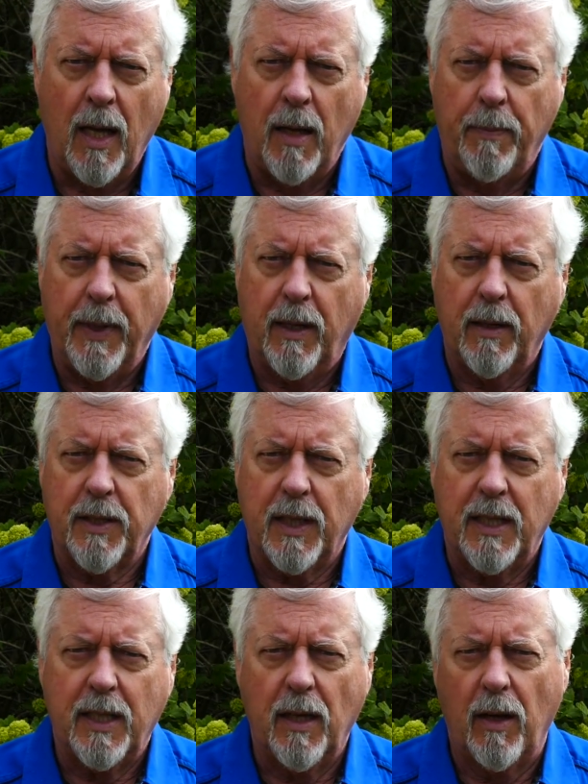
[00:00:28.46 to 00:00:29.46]
because I
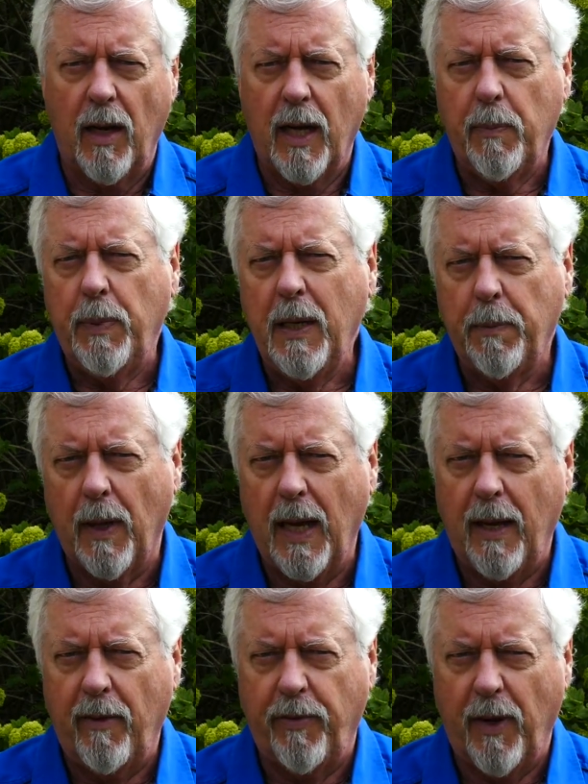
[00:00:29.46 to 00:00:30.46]
see a lot of people
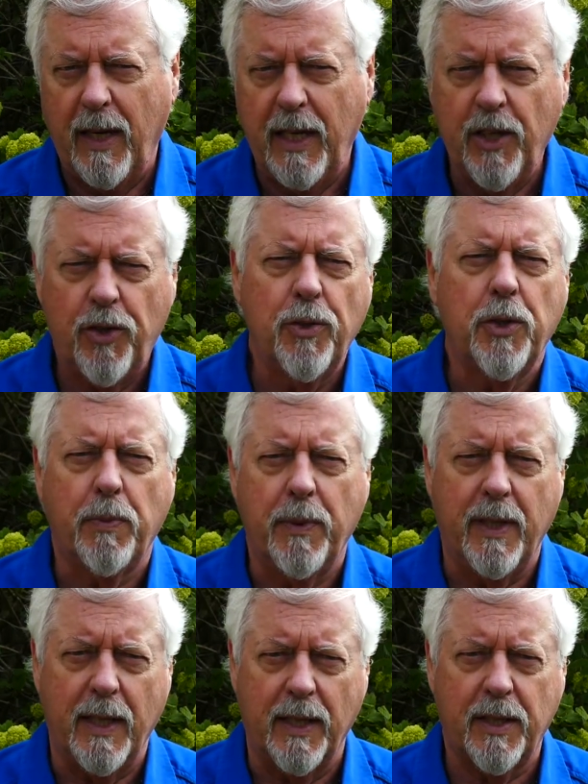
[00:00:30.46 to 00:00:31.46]
have issues with
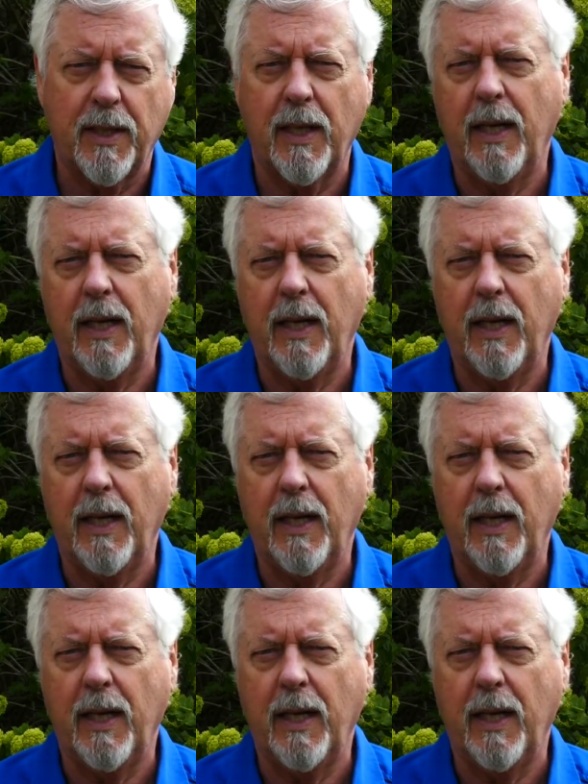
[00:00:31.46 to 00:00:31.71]
this,